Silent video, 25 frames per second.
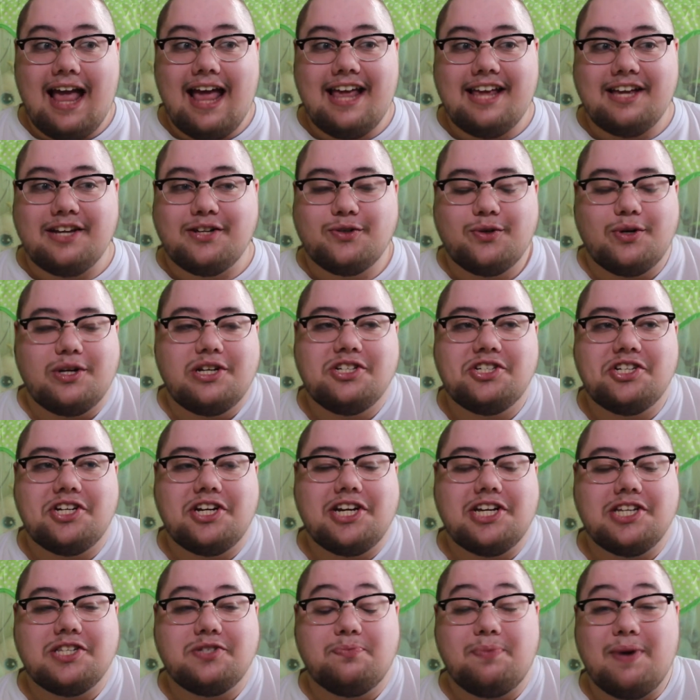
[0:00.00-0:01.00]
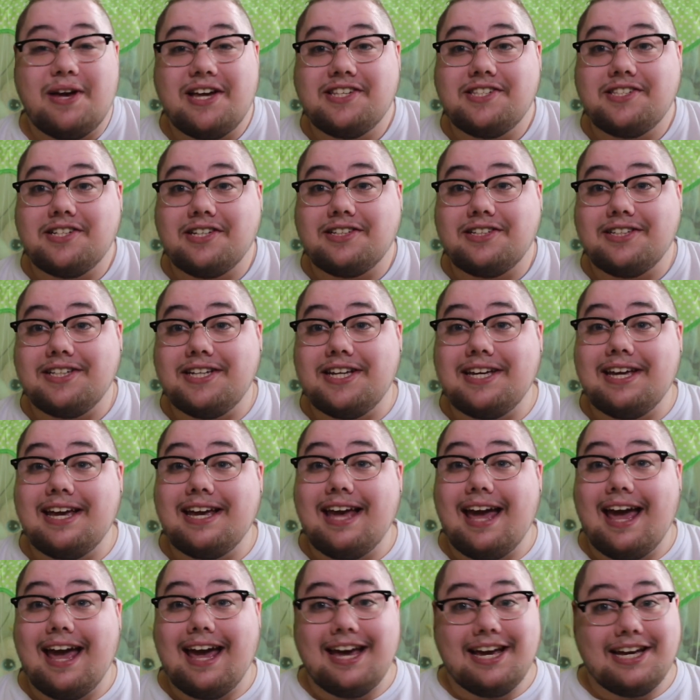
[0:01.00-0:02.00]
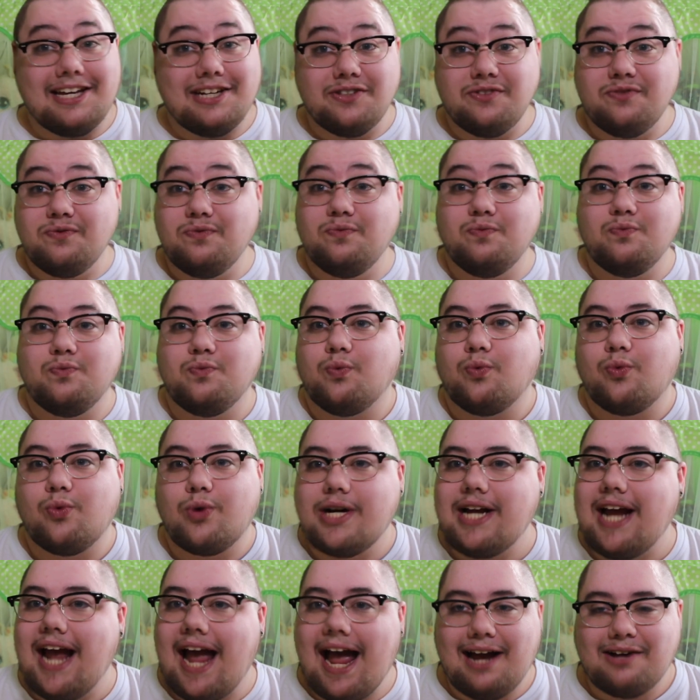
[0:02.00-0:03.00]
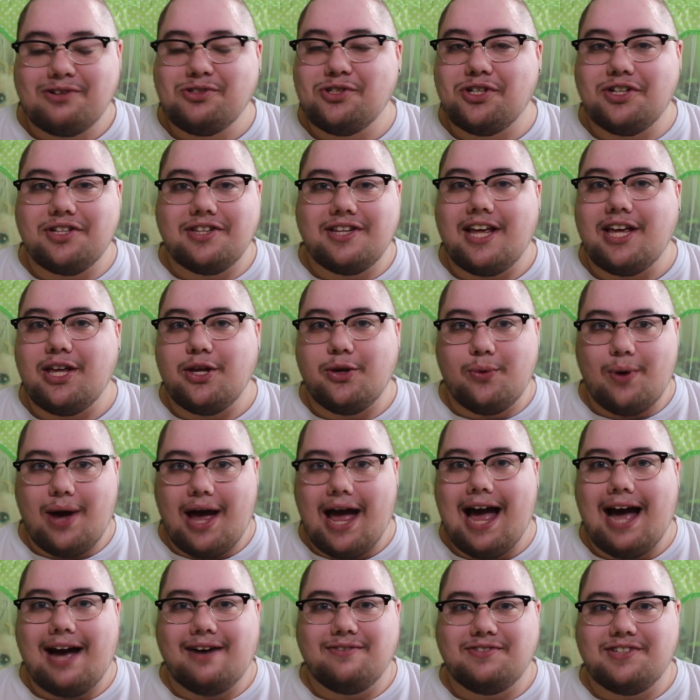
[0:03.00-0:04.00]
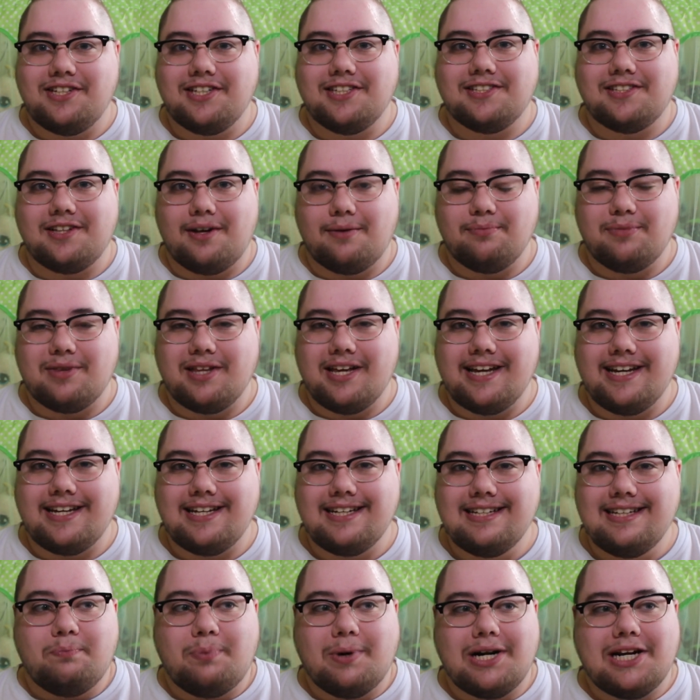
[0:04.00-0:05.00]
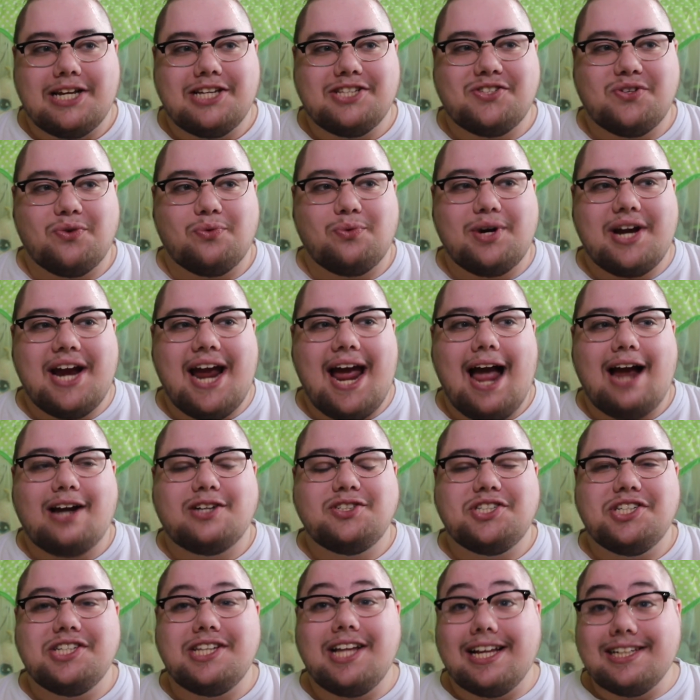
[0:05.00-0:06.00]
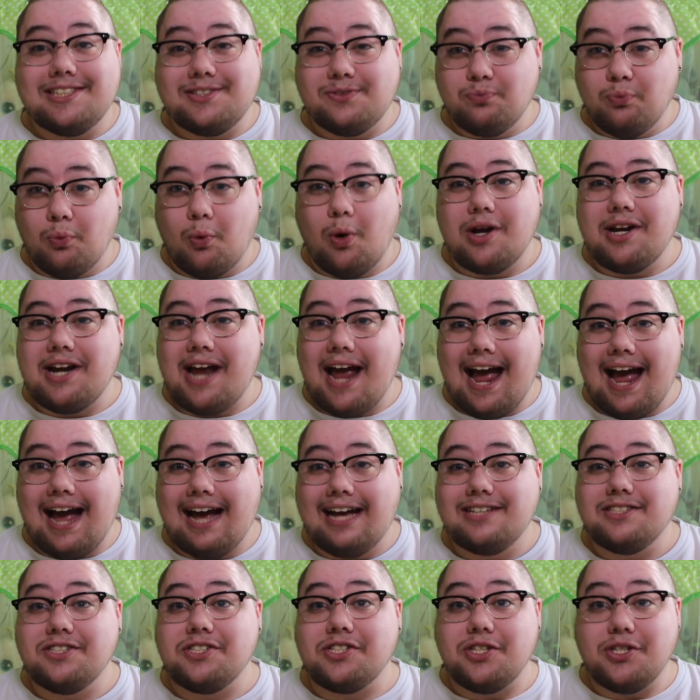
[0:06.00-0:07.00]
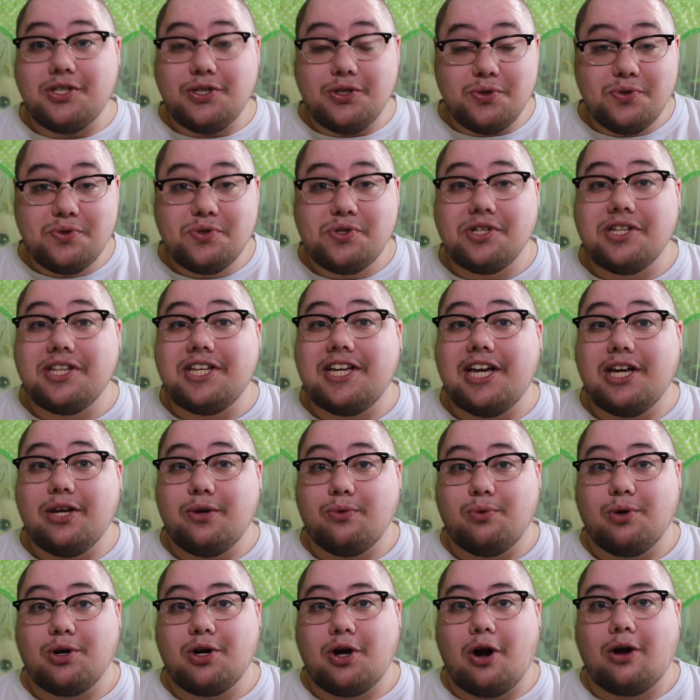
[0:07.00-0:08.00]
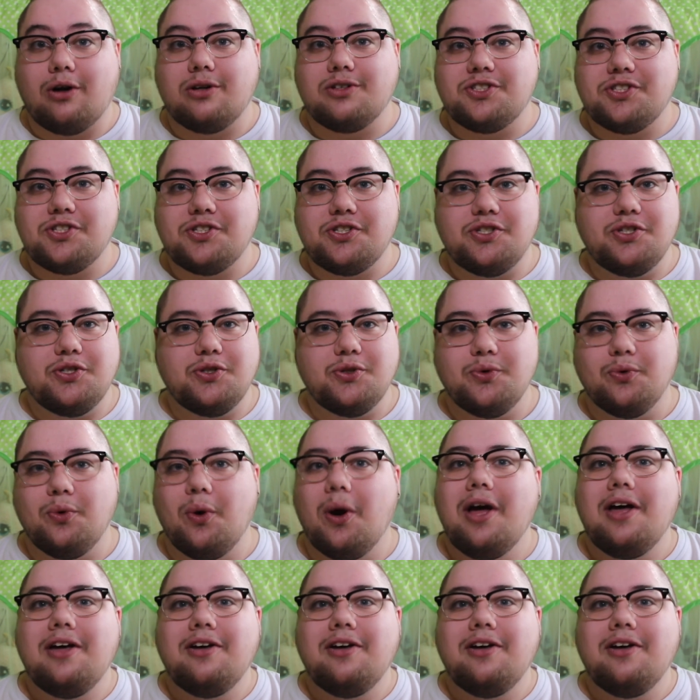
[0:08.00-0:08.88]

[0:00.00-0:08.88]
And cringing is basically a reaction that you have to something, but it's a reaction that one has usually in regards to